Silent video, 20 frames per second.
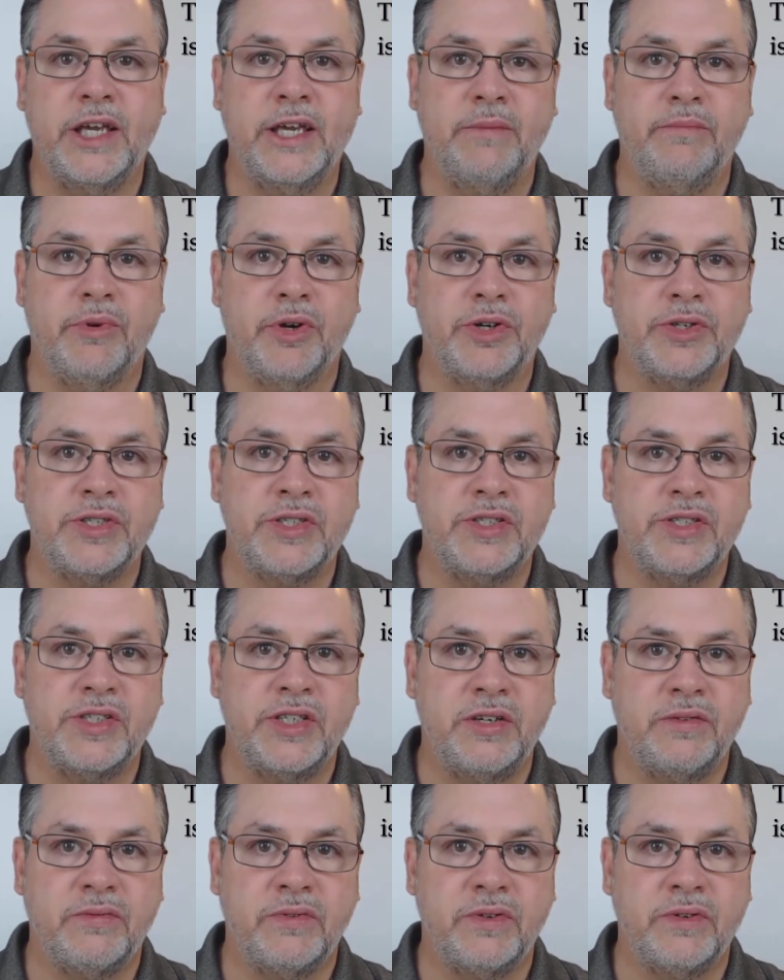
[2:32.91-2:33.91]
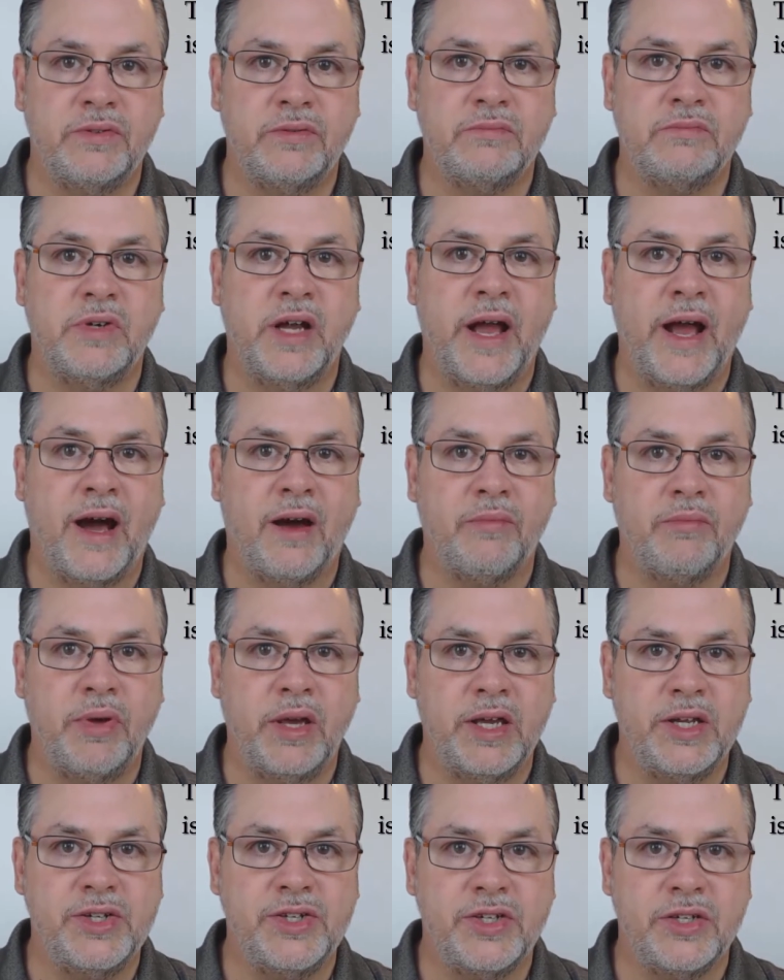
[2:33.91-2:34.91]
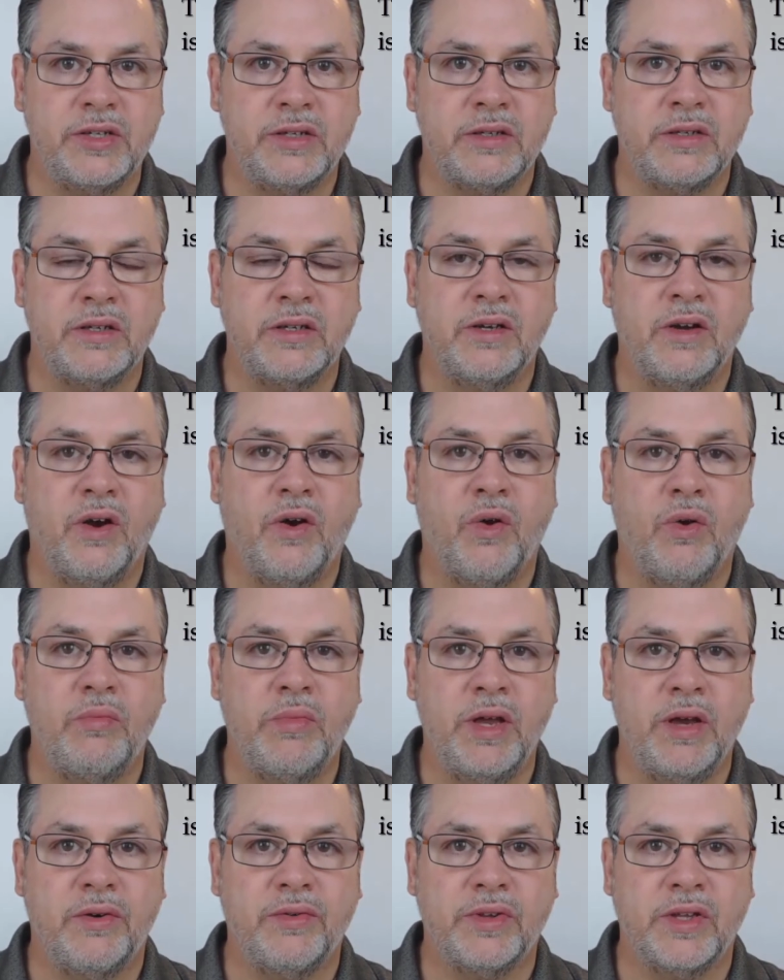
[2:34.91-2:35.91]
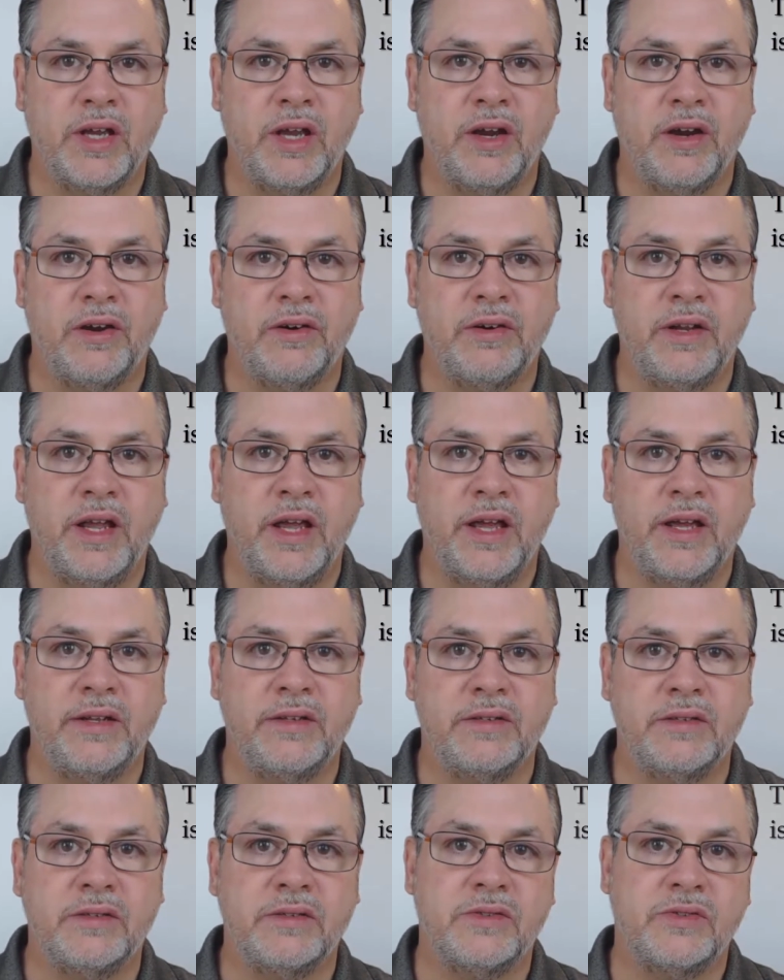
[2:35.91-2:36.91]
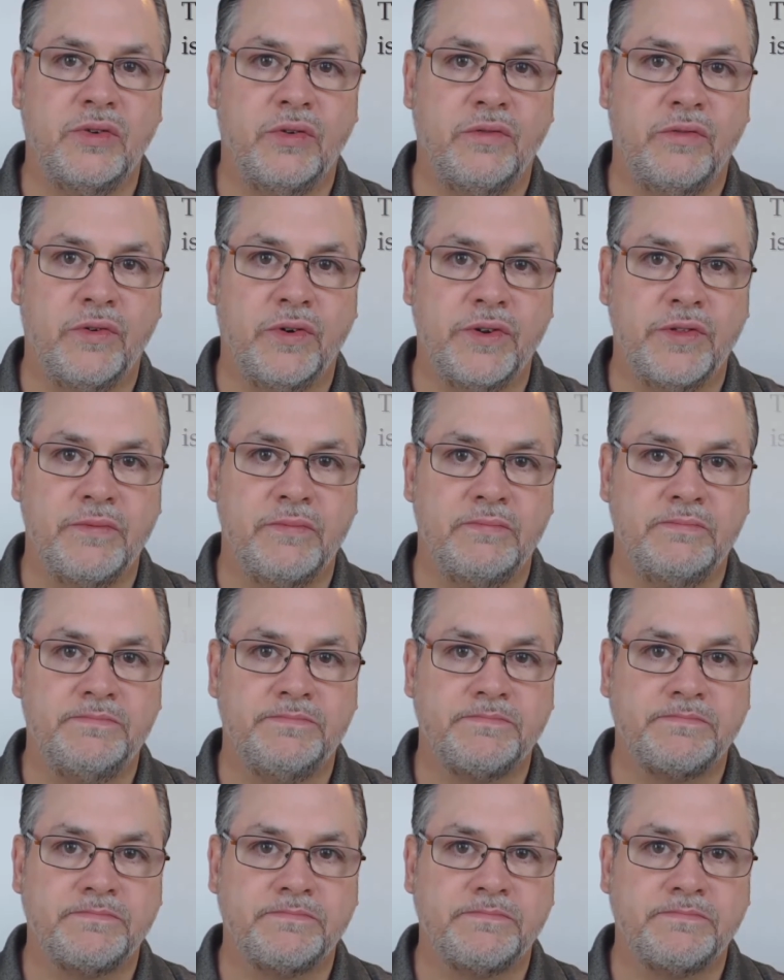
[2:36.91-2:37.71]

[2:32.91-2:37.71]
emergency room, outpatient, home health care, and so forth.